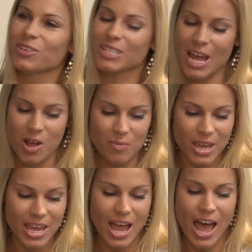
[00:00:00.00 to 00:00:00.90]
So tell
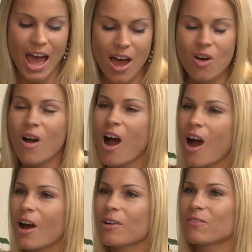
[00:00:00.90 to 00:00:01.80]
me, how
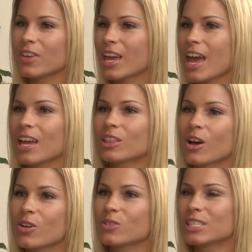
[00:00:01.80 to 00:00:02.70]
are VA
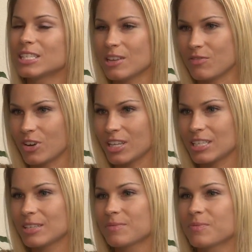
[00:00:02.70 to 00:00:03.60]
loans
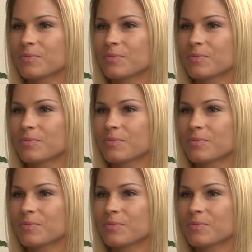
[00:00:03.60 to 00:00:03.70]
different?